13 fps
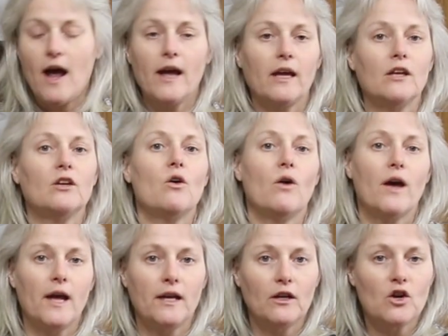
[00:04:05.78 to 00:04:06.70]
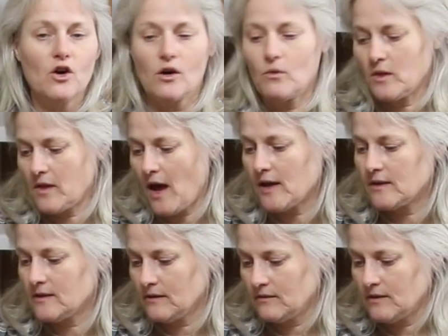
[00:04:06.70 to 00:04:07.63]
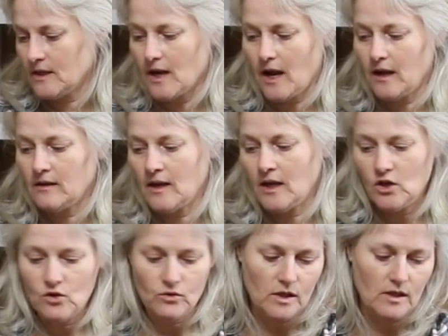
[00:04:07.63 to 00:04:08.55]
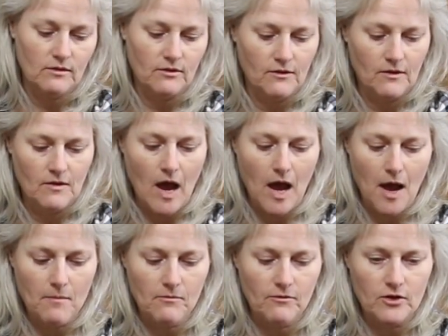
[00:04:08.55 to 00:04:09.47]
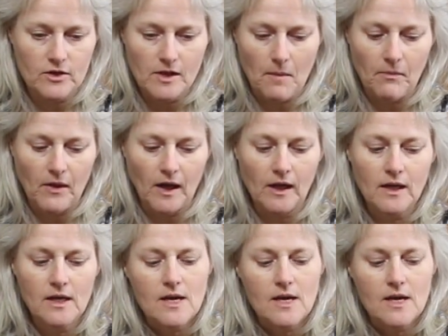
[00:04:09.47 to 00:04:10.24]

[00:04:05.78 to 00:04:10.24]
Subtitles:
I could go ahead and cook with that tonight and use it for something.